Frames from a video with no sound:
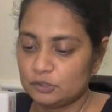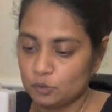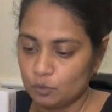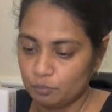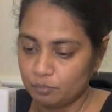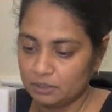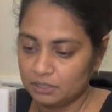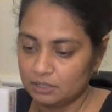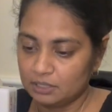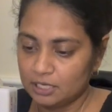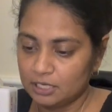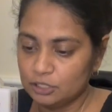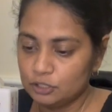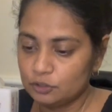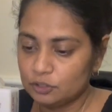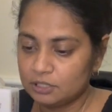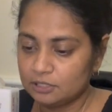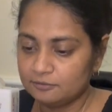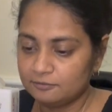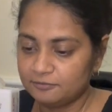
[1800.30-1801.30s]
open. And you
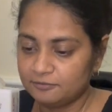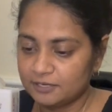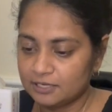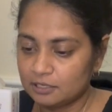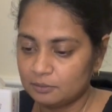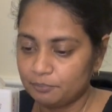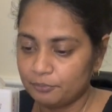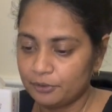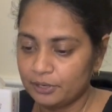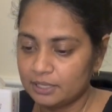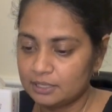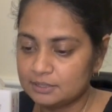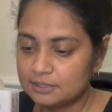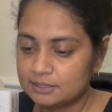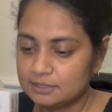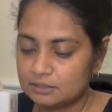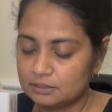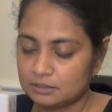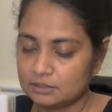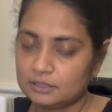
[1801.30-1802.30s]
can finger
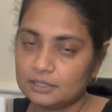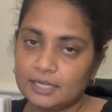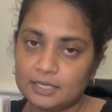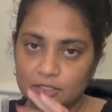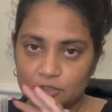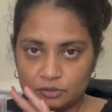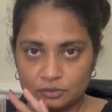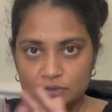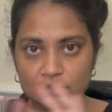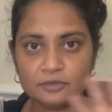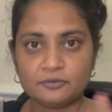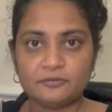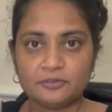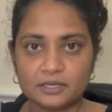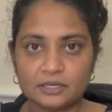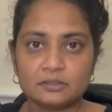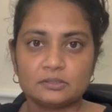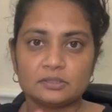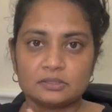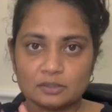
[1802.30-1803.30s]
press, like use your
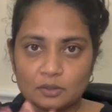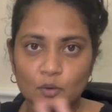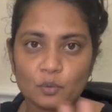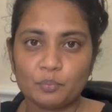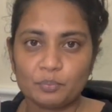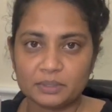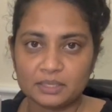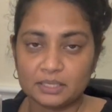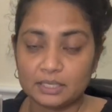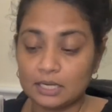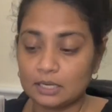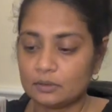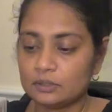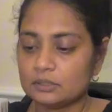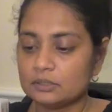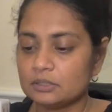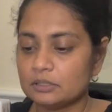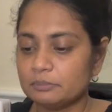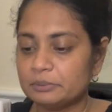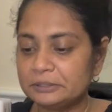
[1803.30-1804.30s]
fingers to open it out a
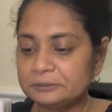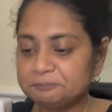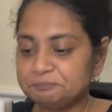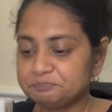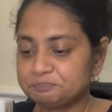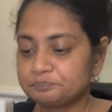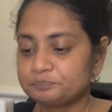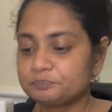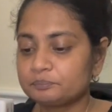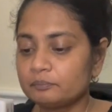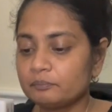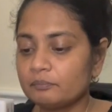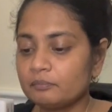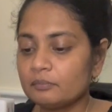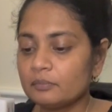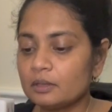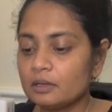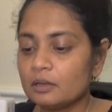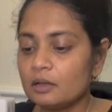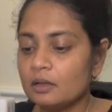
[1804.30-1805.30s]
little bit
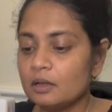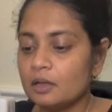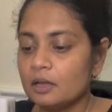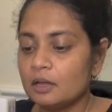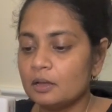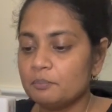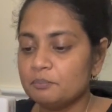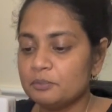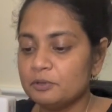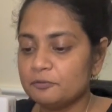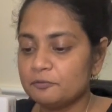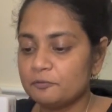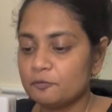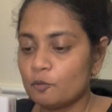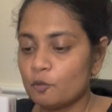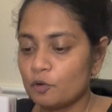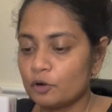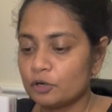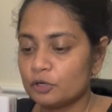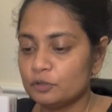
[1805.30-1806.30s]

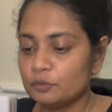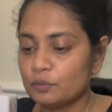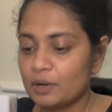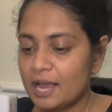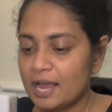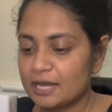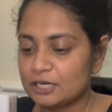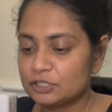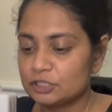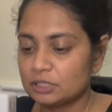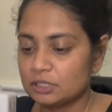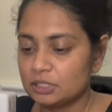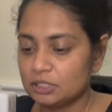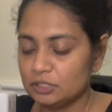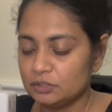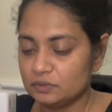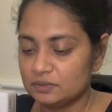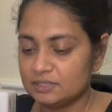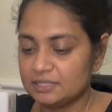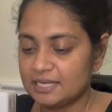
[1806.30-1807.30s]
before you actually
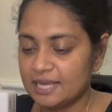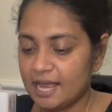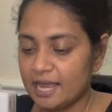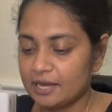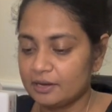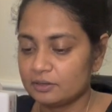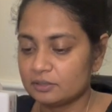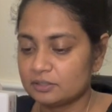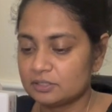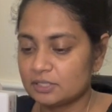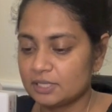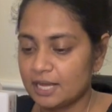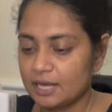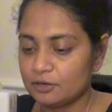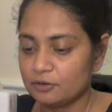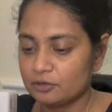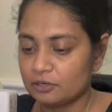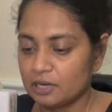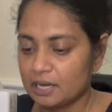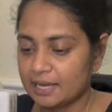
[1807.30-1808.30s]
use the iron, so that
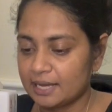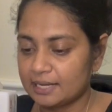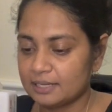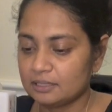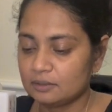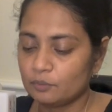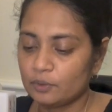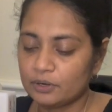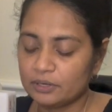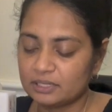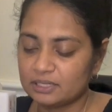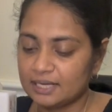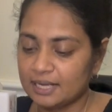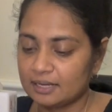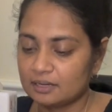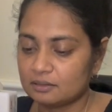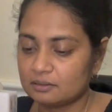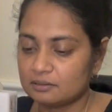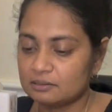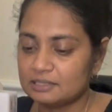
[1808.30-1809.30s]
you're not getting where it
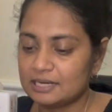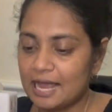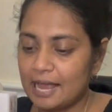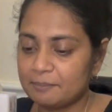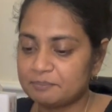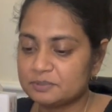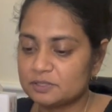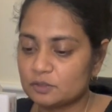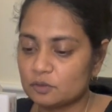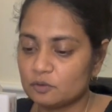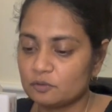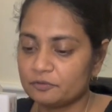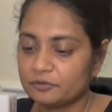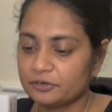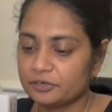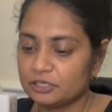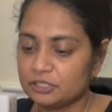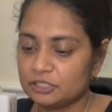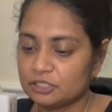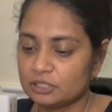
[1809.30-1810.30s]
like laps over
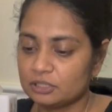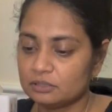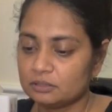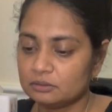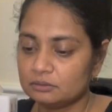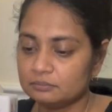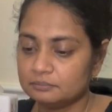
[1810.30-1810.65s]
each other.